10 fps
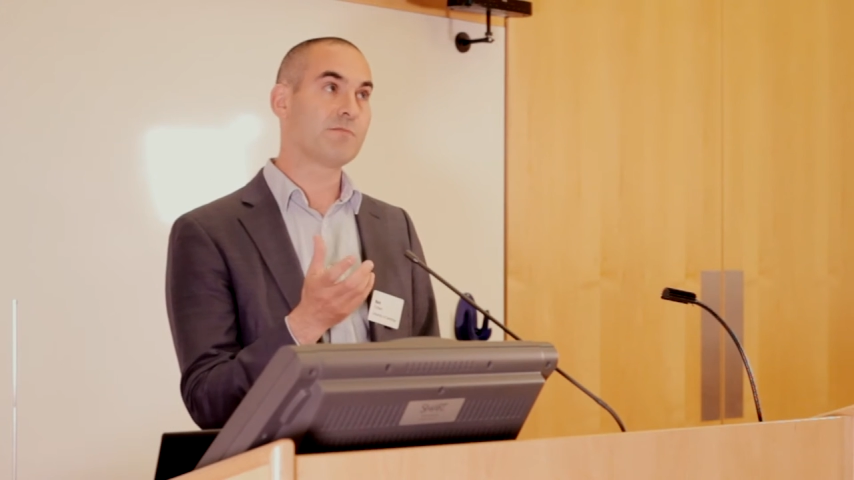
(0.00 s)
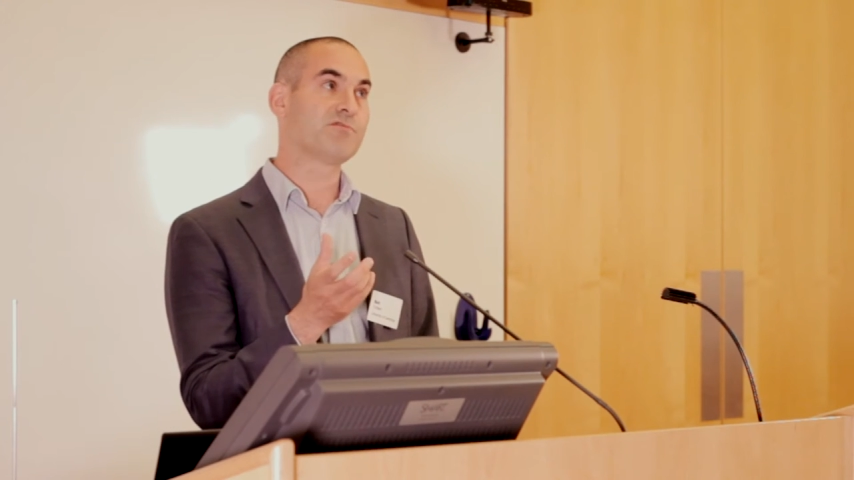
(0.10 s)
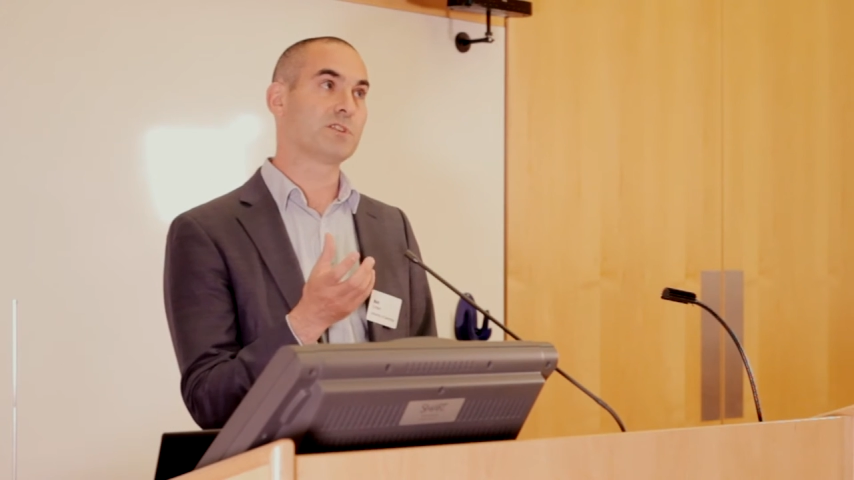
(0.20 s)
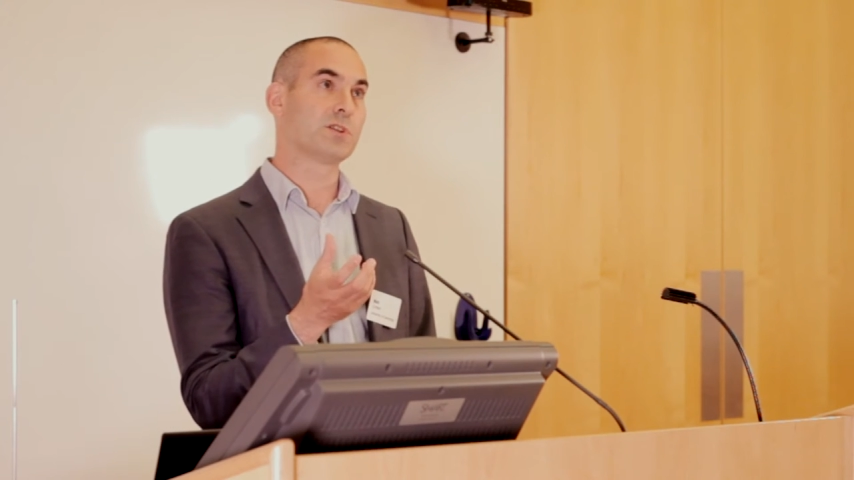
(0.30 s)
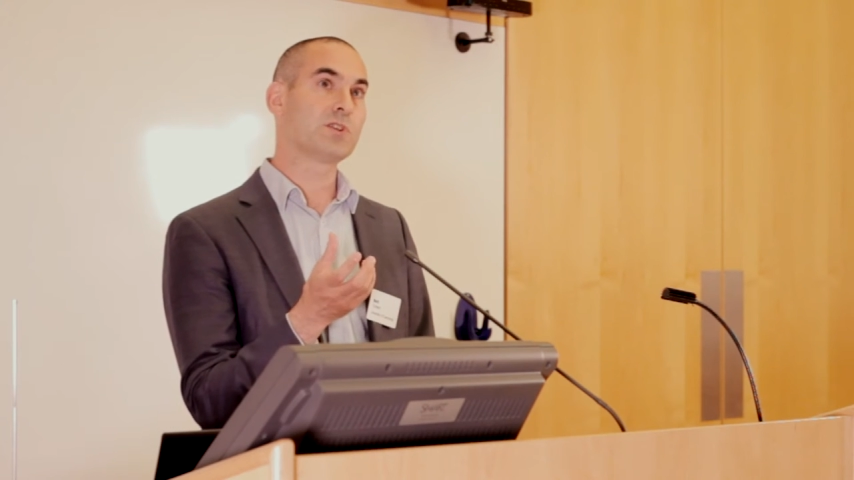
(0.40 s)

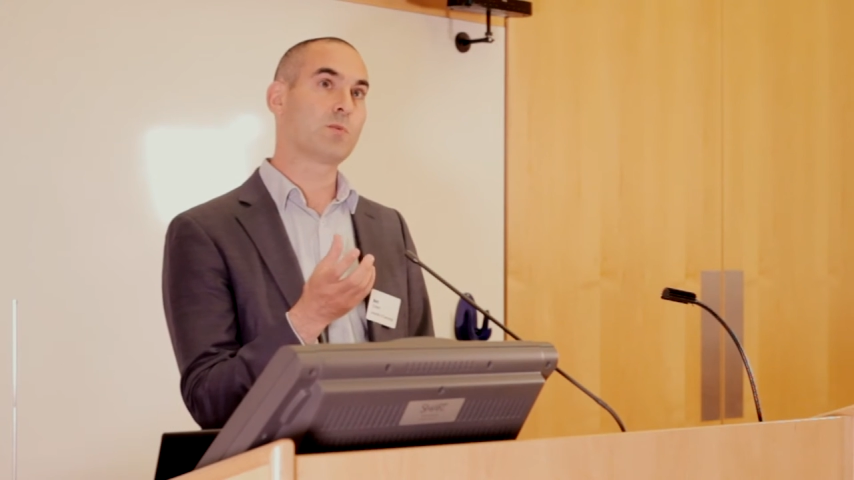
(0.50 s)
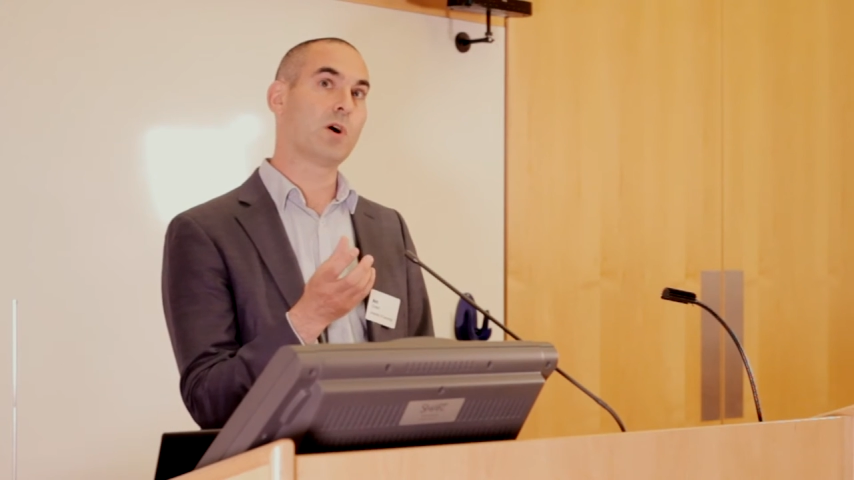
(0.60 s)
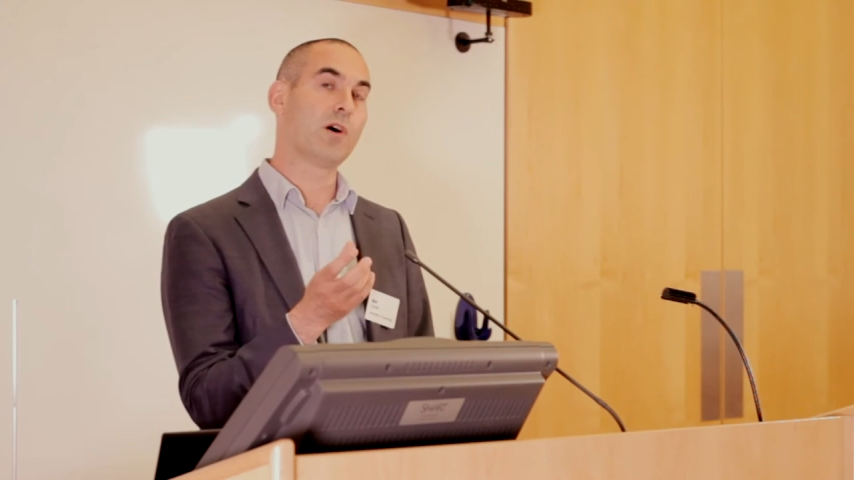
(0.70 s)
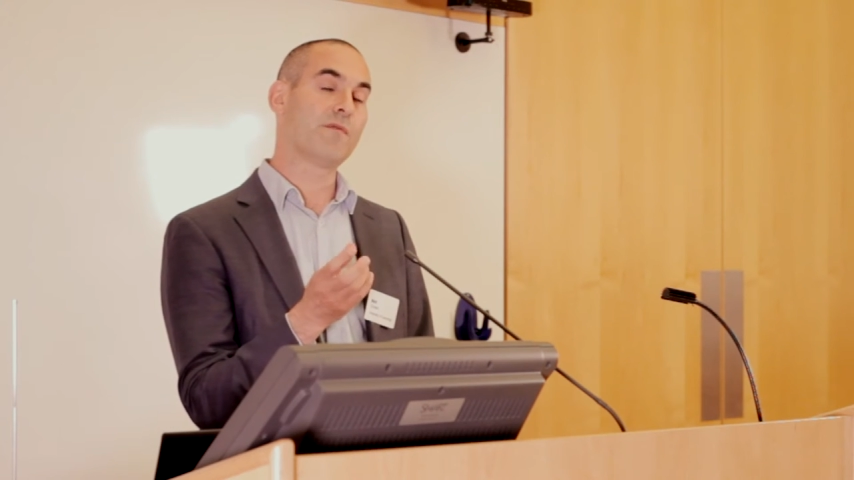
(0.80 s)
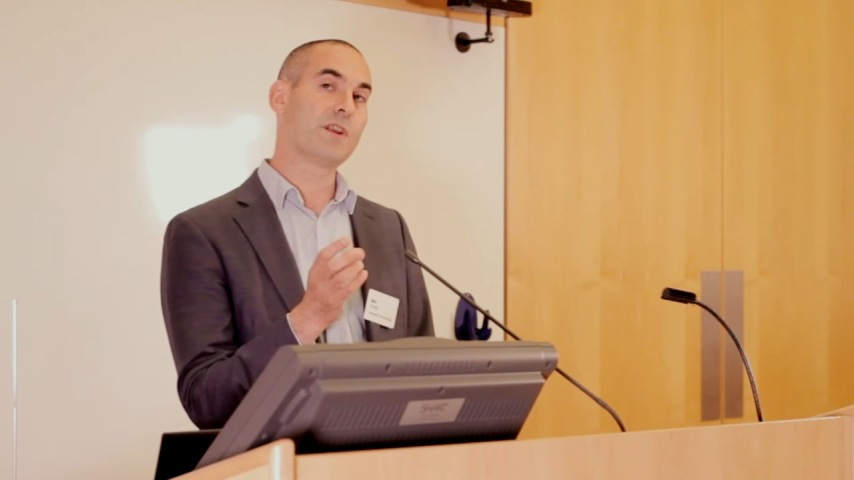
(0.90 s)
prisons were
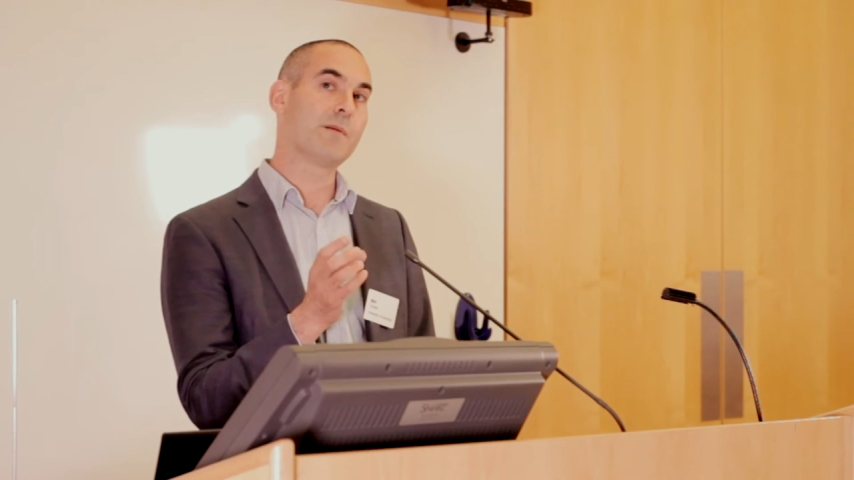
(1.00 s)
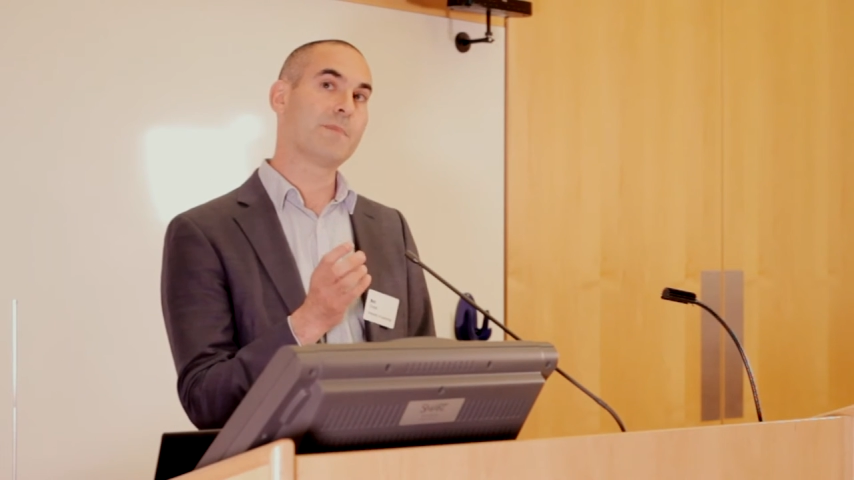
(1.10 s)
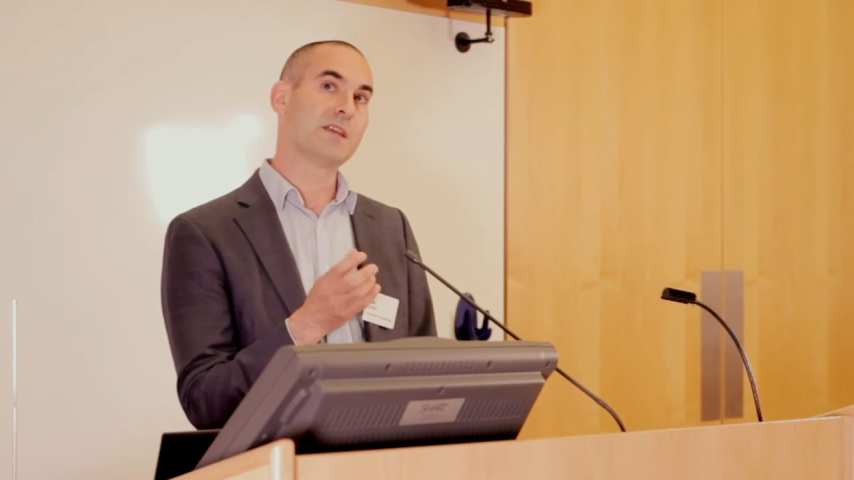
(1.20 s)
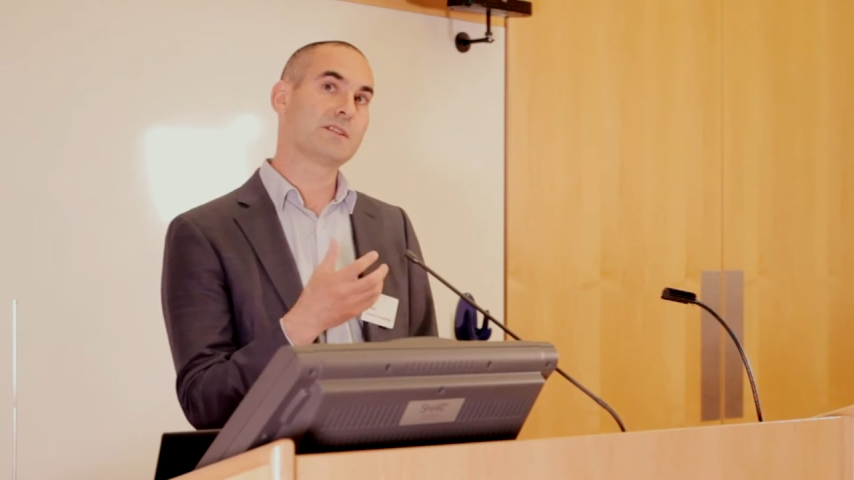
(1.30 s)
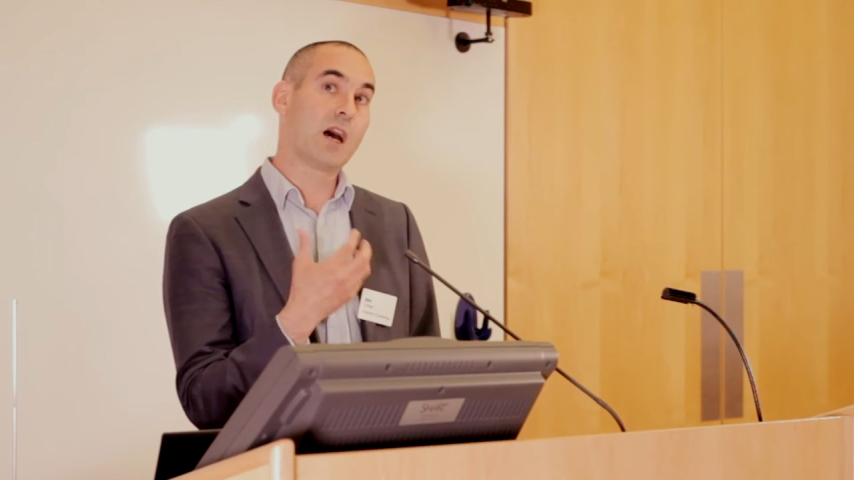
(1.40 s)
often a bit